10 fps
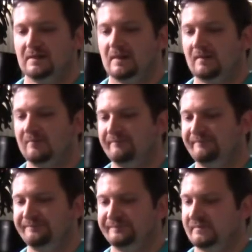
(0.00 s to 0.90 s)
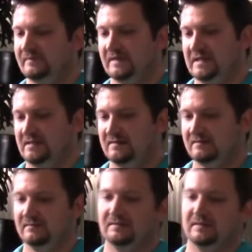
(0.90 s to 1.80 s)
um,
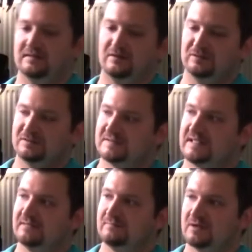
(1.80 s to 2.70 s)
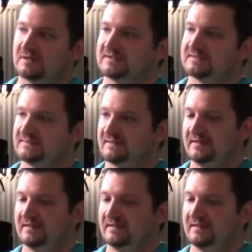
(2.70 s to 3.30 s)
and, and how to understand the markets.